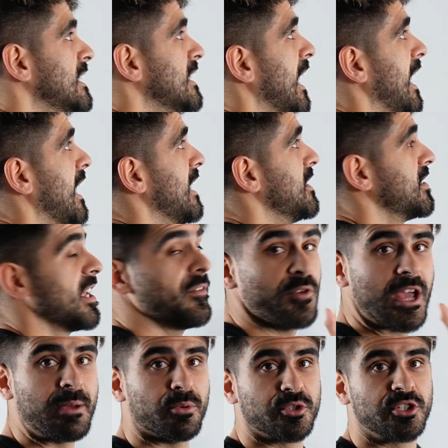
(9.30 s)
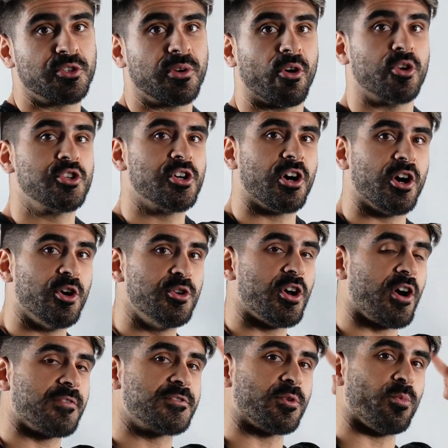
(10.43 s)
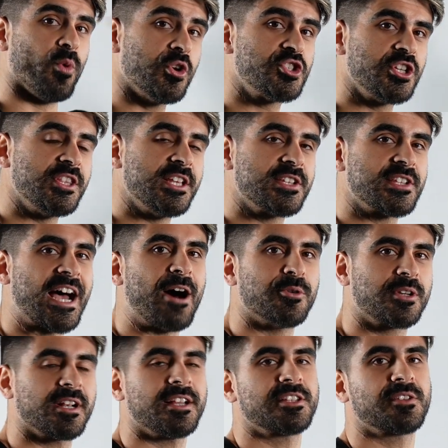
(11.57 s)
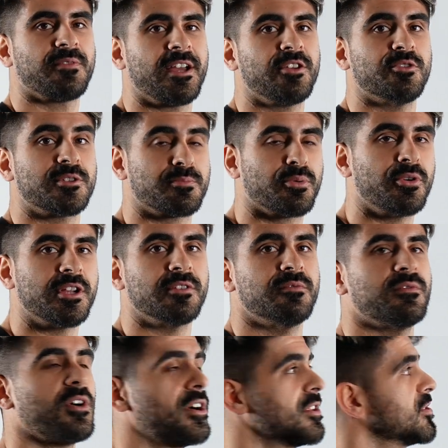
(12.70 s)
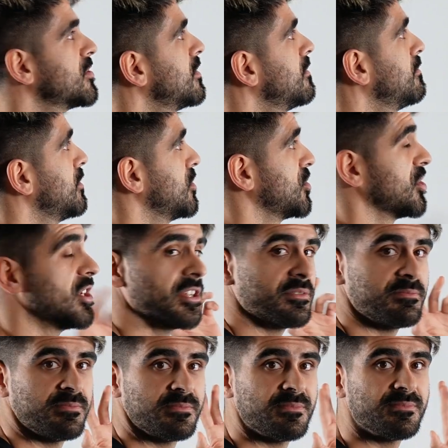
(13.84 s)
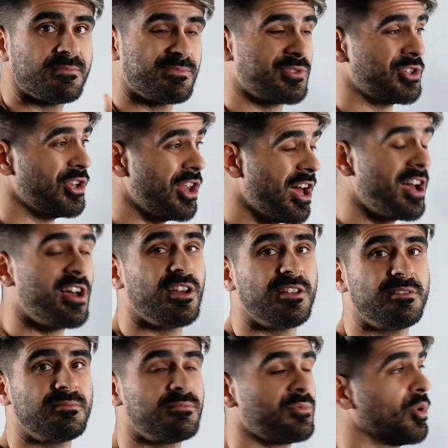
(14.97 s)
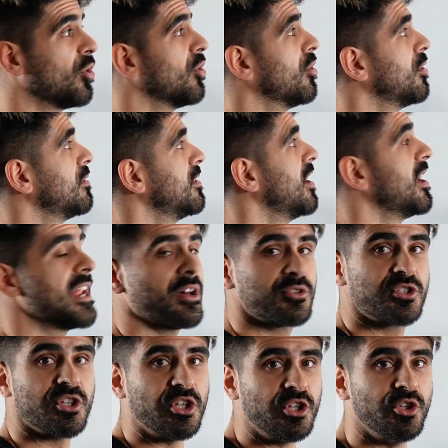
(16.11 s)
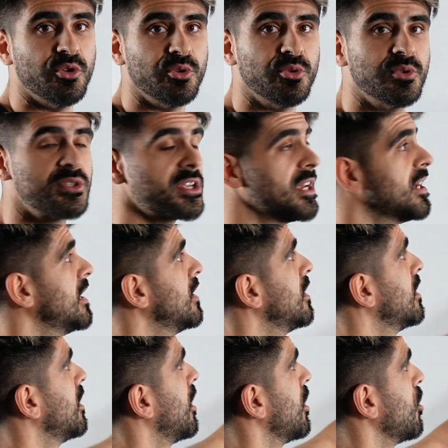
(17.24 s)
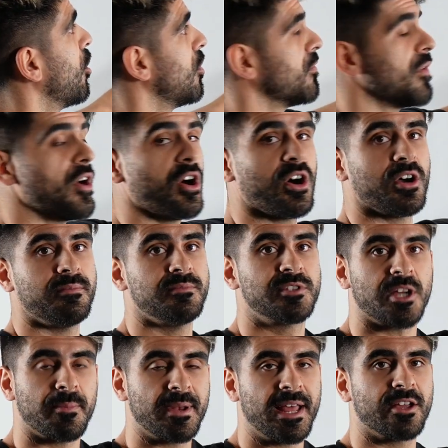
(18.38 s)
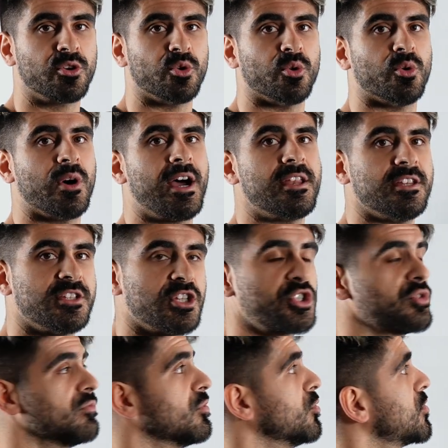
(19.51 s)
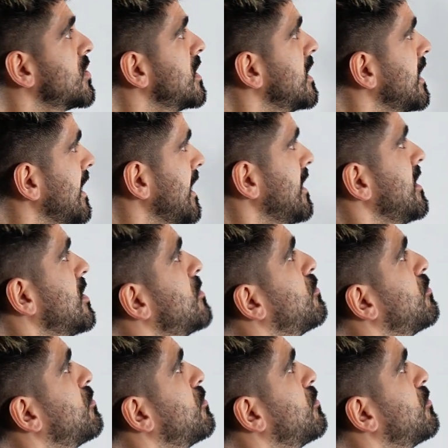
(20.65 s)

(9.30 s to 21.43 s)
And if you're able to do it on your own after watching this, I would classify you as pretty advanced because you're gonna learn or learn how to use a lot of our double angle and addition rules in this